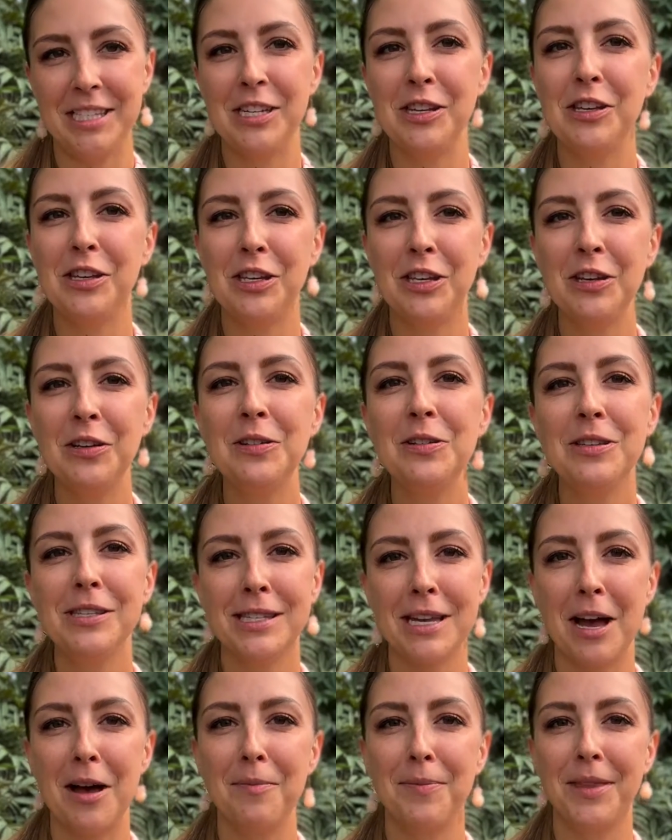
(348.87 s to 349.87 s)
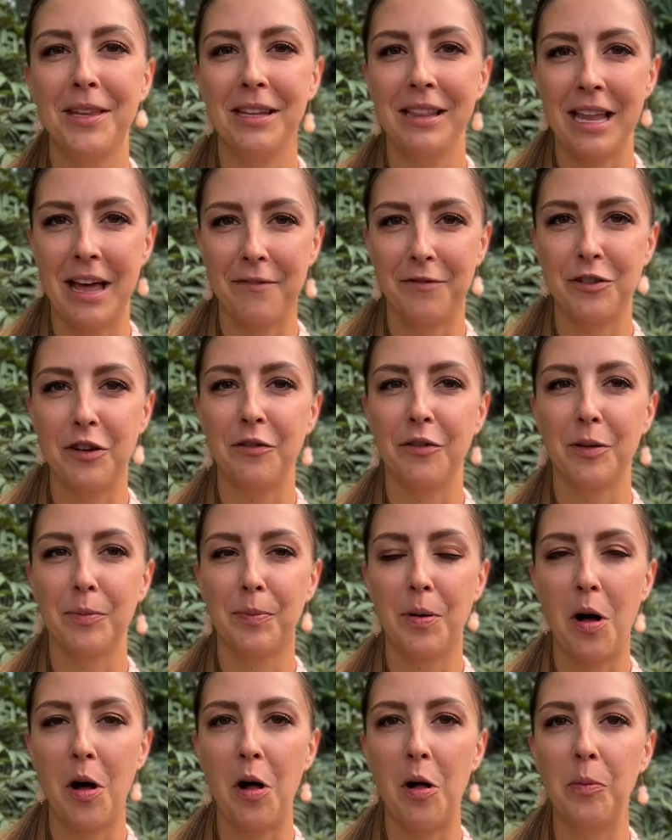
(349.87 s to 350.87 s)
to use up the leftover
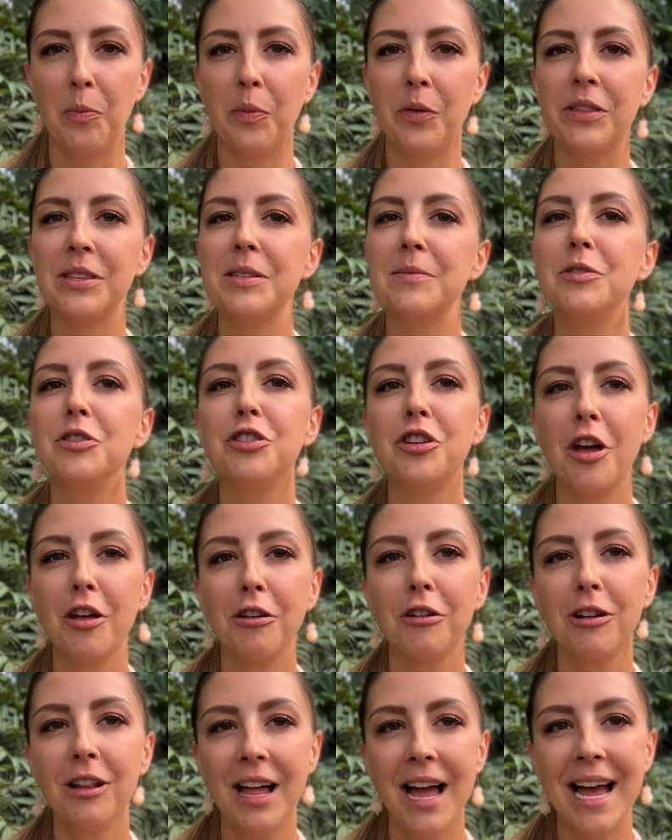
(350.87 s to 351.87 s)
pulp with some general